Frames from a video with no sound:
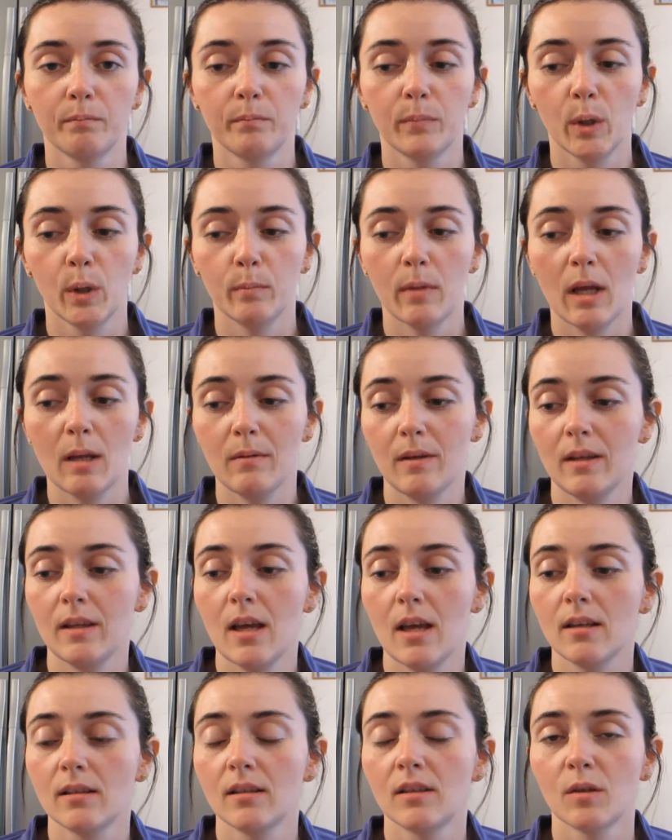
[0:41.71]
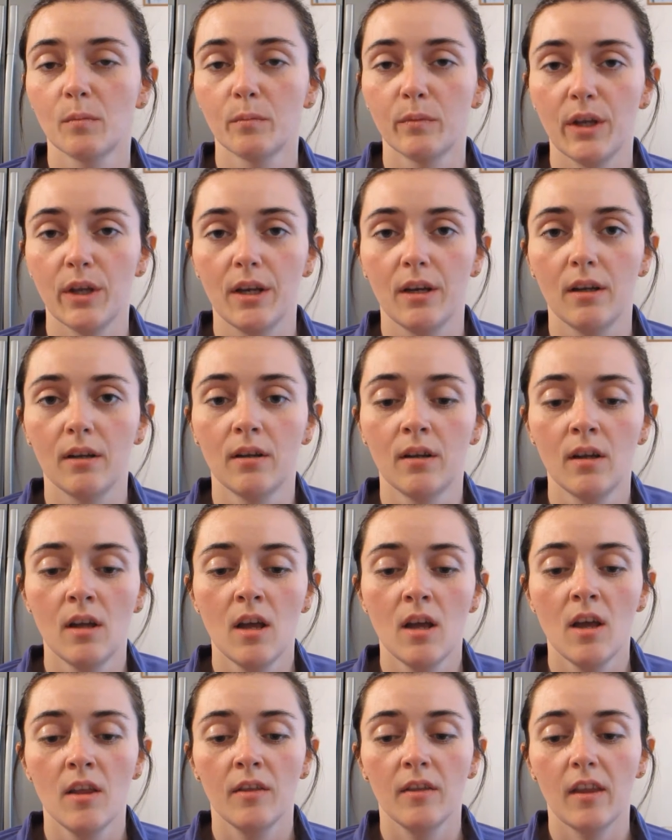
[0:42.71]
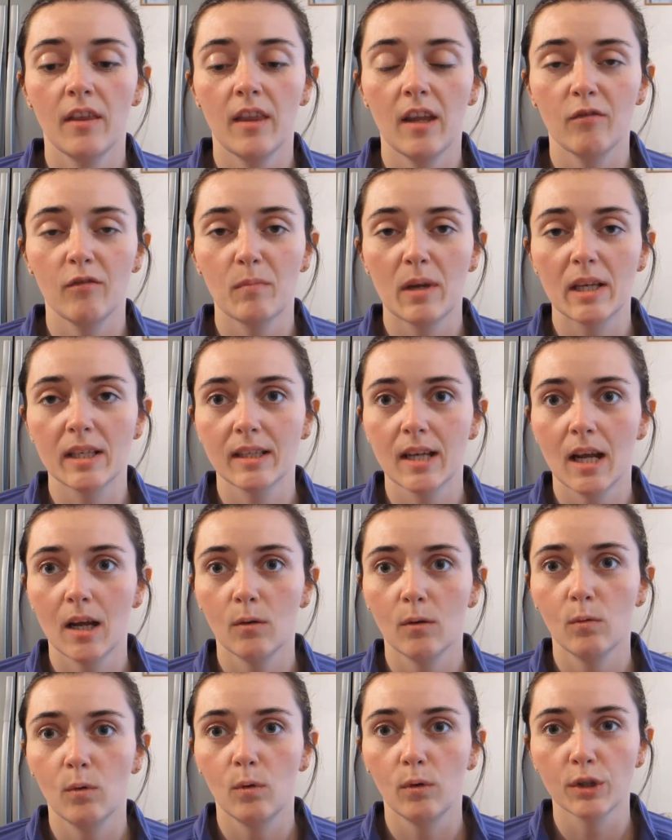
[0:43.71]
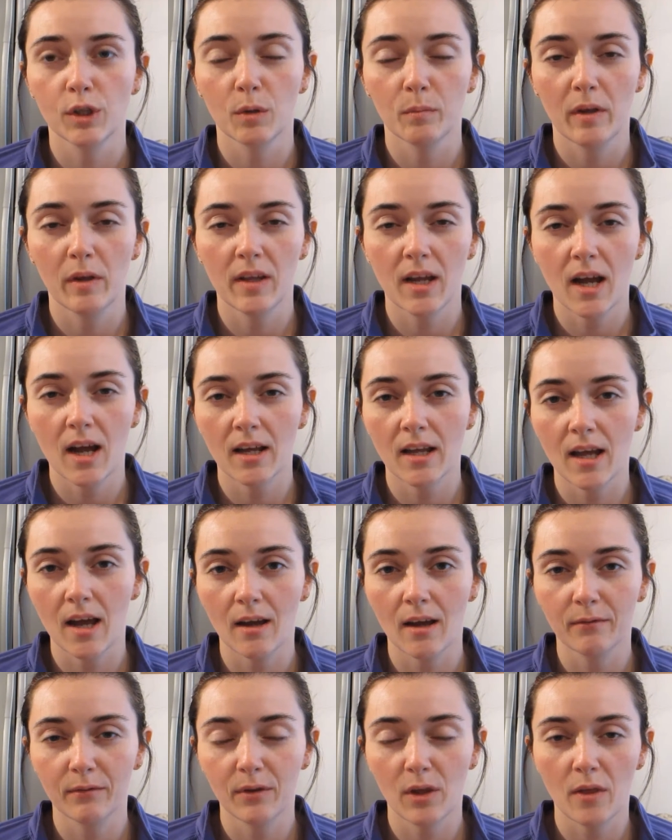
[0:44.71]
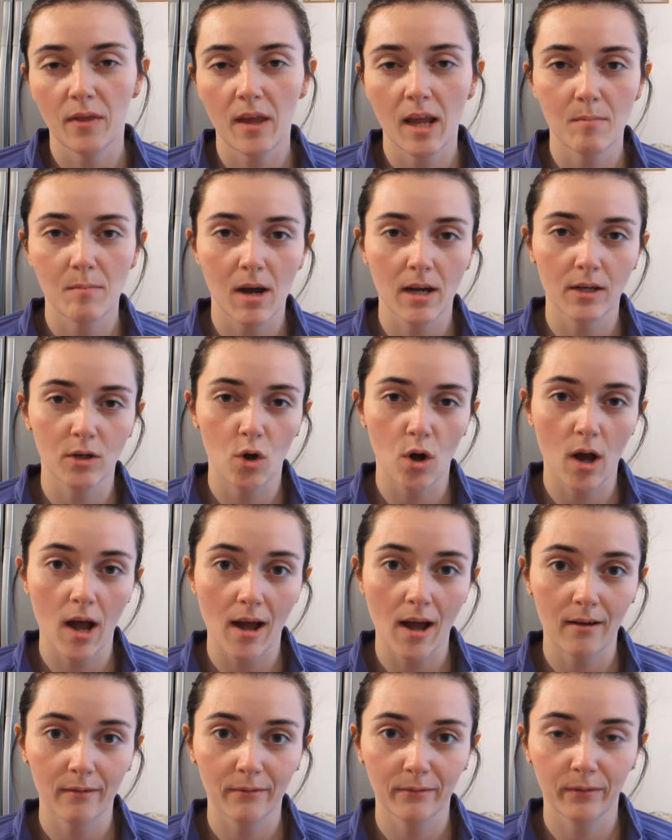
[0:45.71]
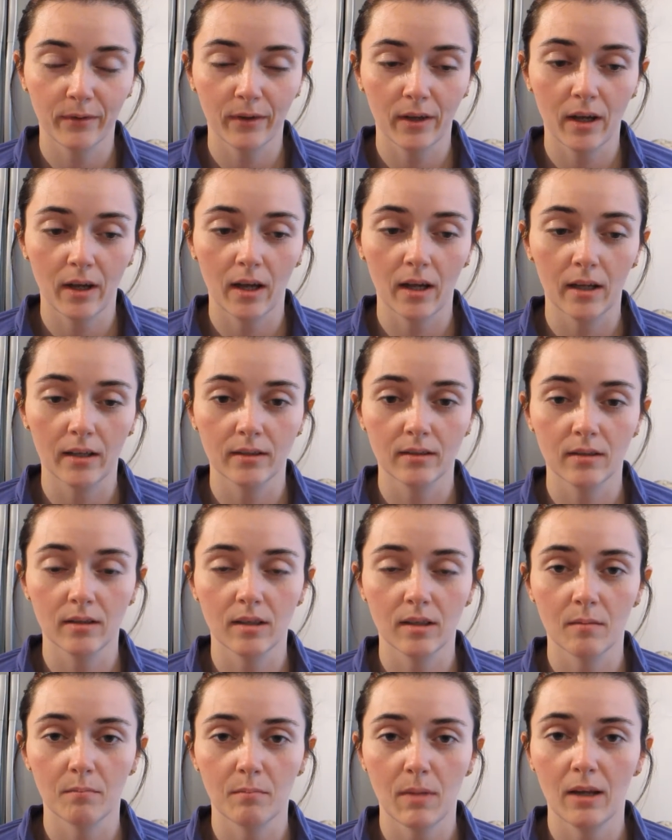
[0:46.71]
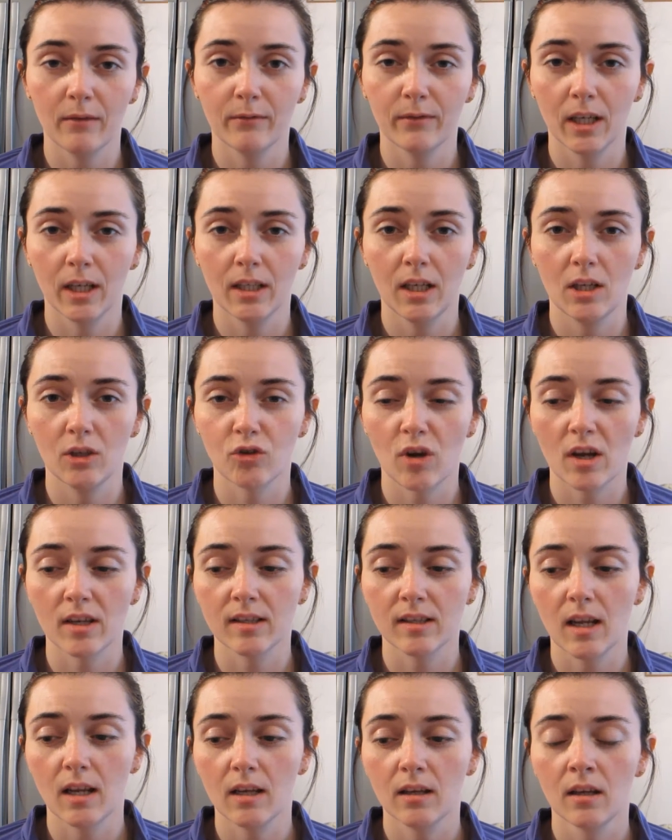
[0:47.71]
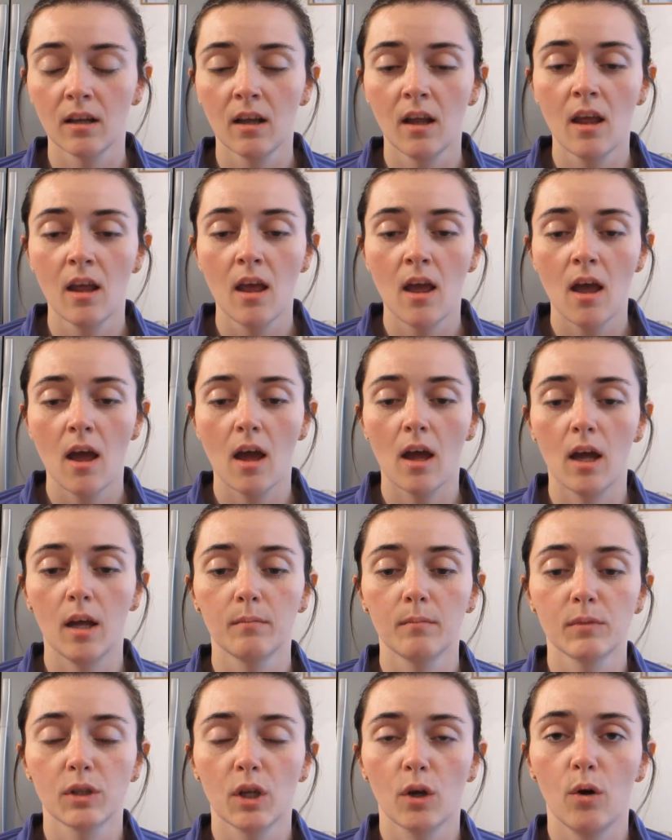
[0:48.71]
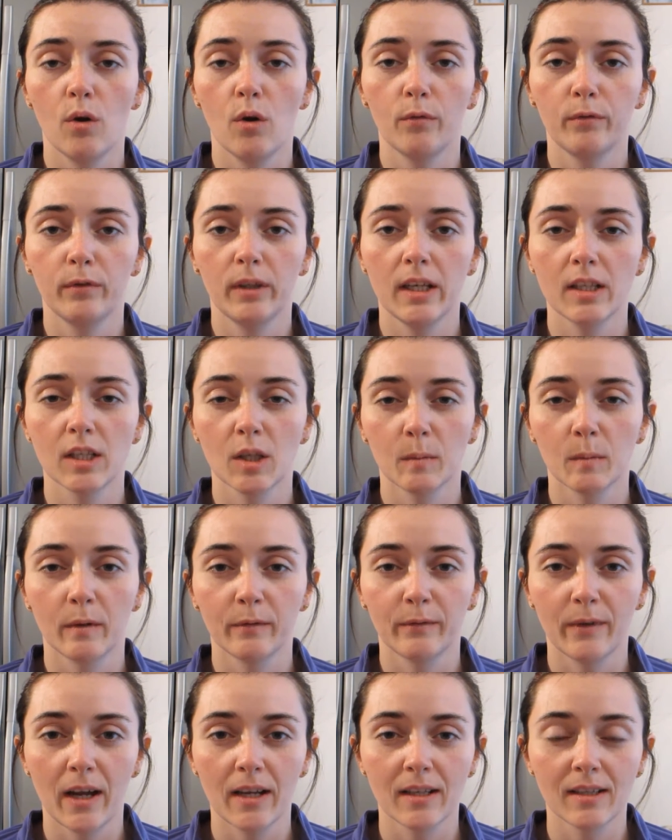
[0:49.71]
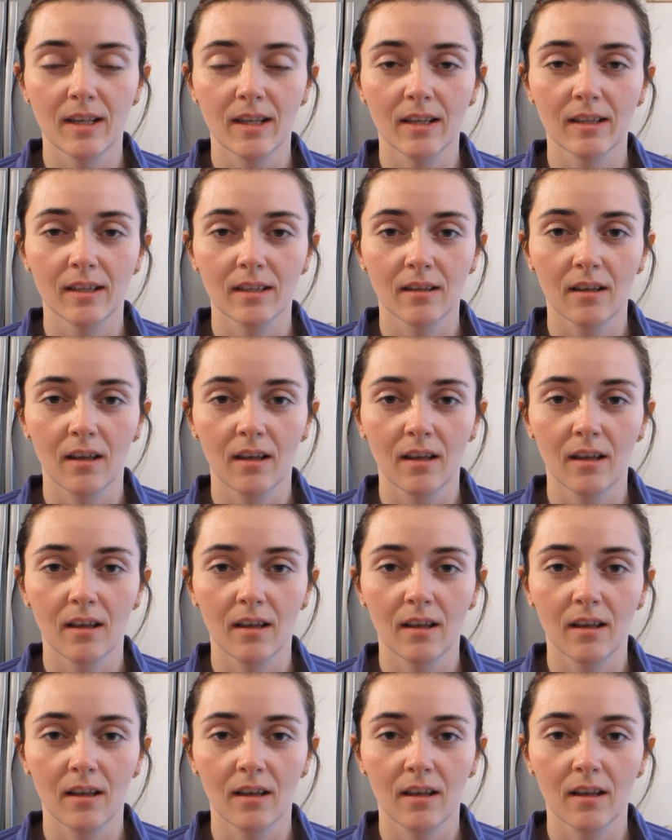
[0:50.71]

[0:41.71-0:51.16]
but maybe there's something that they've missed out or something that I have that they might not have and might find interesting. So hopefully someone finds this